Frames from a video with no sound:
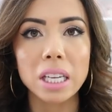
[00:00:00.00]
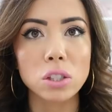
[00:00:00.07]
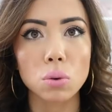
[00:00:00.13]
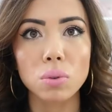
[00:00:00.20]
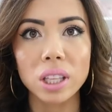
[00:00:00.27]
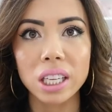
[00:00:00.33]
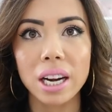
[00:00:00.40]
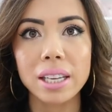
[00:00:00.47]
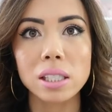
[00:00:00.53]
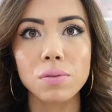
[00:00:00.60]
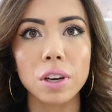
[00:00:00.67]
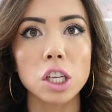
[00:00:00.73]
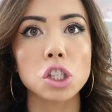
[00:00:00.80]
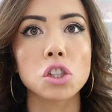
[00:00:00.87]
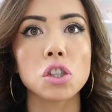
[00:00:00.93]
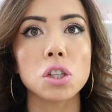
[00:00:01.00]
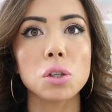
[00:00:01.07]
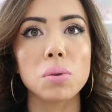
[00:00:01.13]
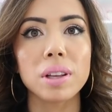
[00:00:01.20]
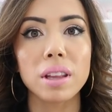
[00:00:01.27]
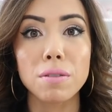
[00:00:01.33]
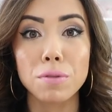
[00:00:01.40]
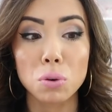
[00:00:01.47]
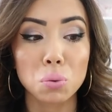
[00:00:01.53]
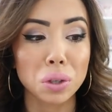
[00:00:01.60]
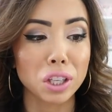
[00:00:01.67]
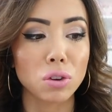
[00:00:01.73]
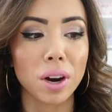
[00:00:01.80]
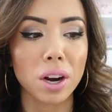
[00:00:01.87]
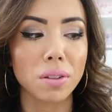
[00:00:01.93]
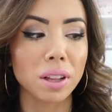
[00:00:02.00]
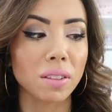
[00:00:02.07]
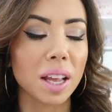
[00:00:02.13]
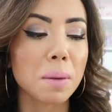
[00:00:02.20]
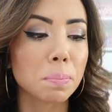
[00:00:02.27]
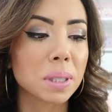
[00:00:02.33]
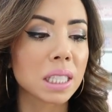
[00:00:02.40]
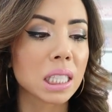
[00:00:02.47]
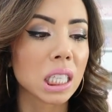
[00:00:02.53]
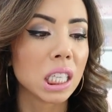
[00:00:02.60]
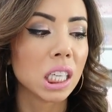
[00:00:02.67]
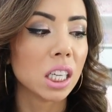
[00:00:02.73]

It's a really nice finish too, and they feel really great on the lips.